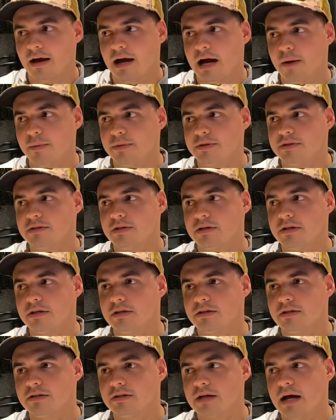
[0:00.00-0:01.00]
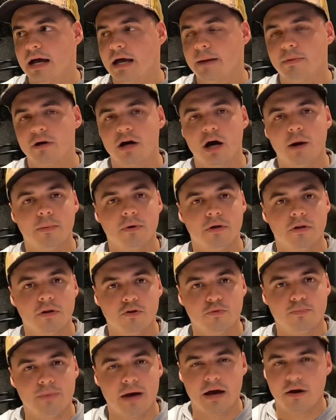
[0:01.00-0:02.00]
I would say tie up a couple of
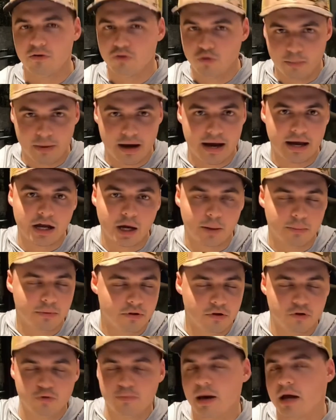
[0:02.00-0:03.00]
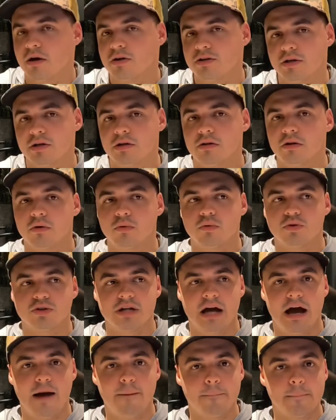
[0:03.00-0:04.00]
those patterns or buy a couple of those patterns at your local
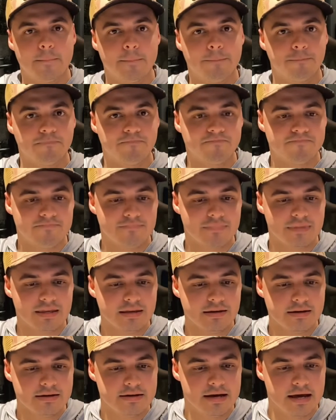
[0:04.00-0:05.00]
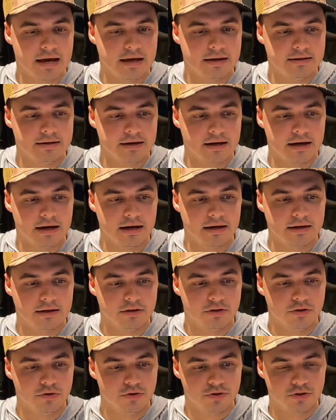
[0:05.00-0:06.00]
shop, and
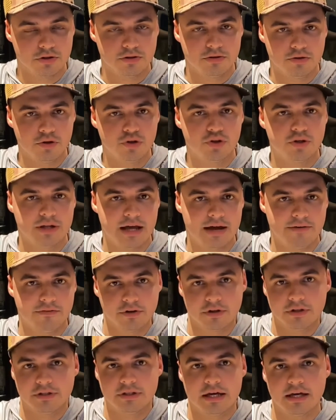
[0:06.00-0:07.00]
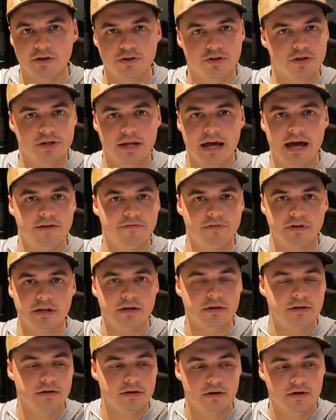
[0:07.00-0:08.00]
you should have a good day. You shouldn't have any